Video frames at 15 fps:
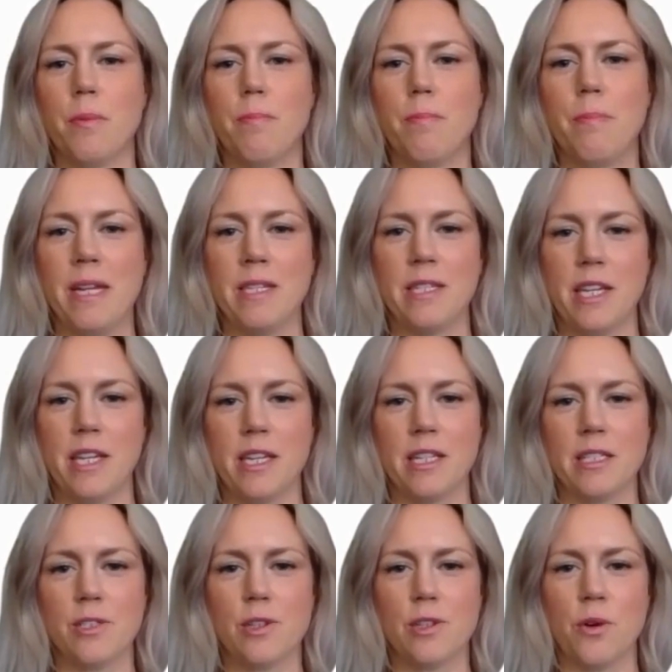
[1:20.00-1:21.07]
bending.
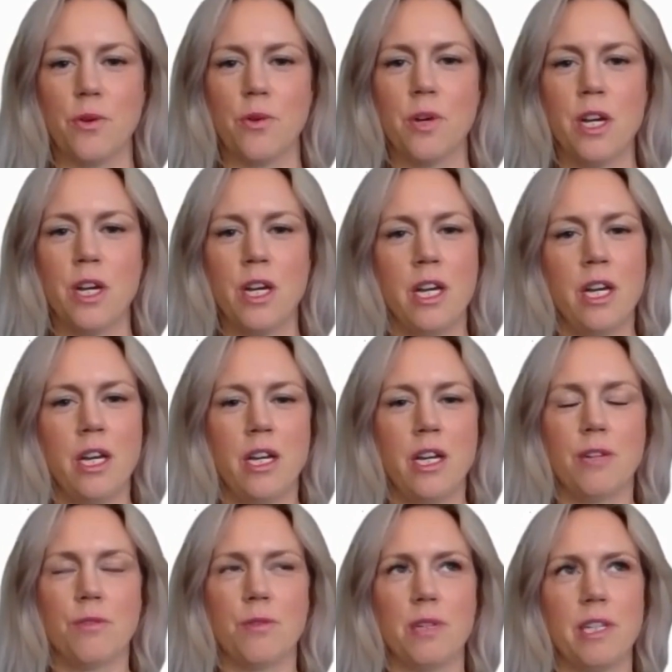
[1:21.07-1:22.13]
And so
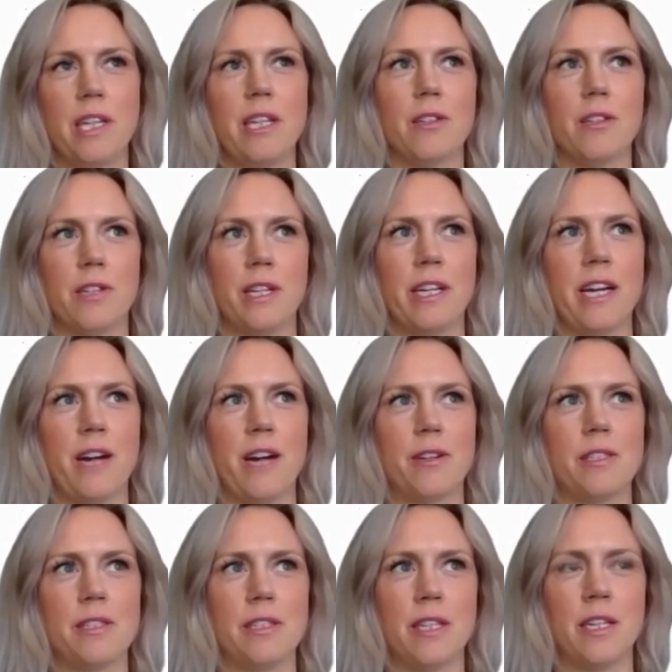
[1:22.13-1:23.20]
really learning how to
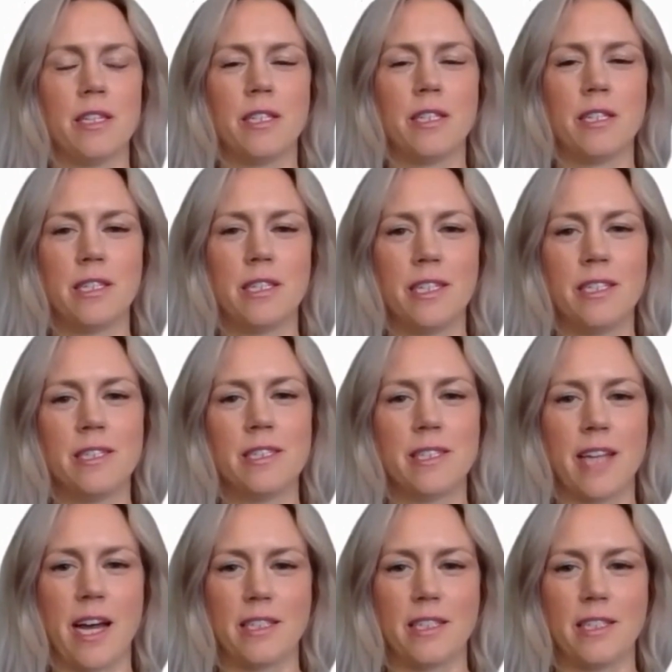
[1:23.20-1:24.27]
sit in
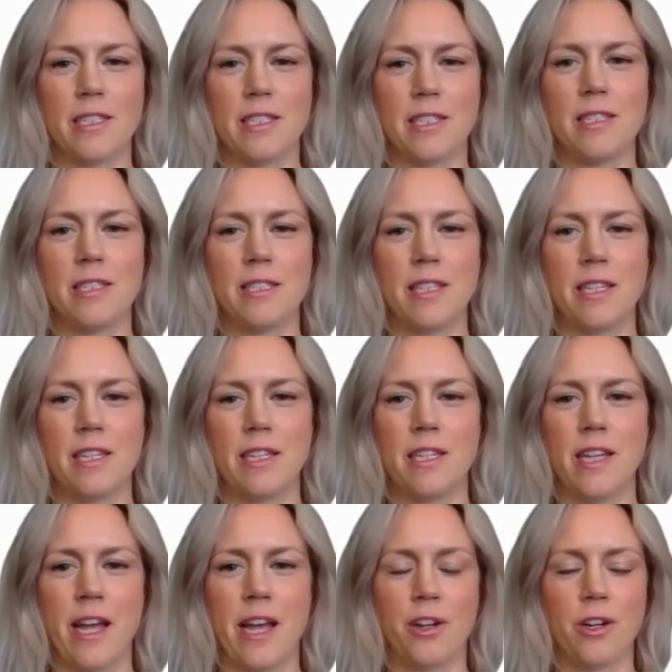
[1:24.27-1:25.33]
sadness and sit in
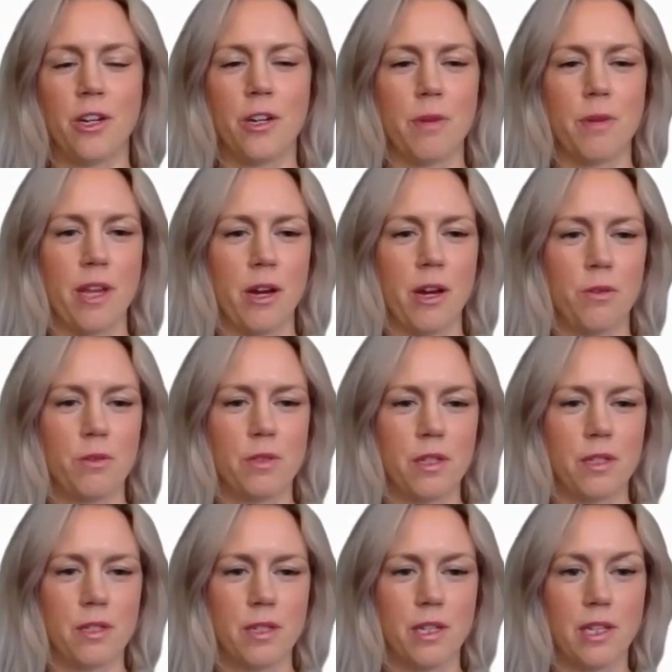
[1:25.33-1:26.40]
anger without
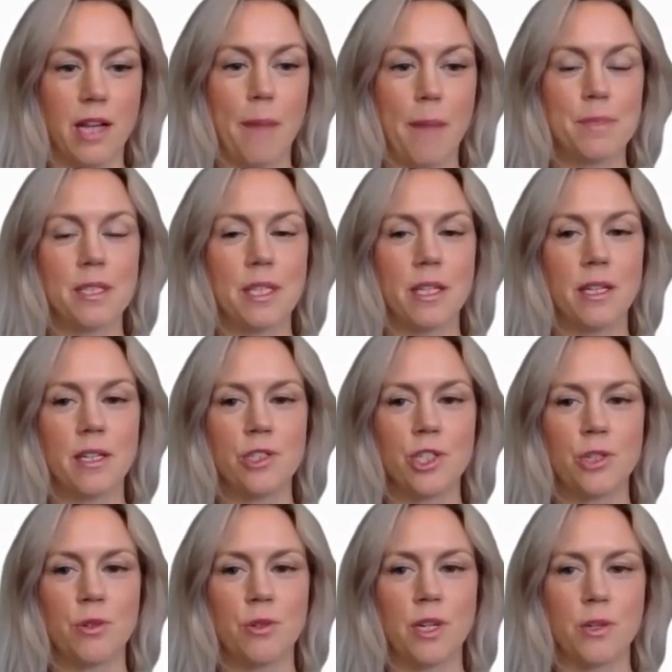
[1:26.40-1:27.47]
collapsing
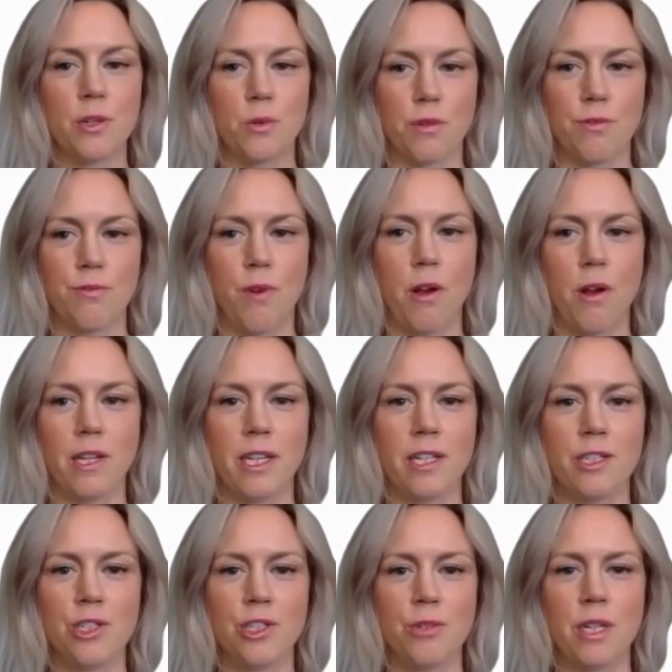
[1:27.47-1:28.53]
into it or falling
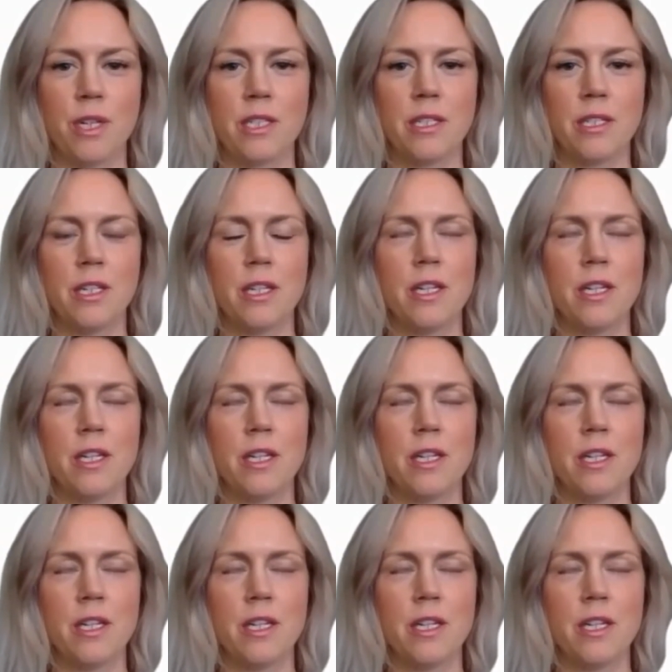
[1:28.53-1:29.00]
into it.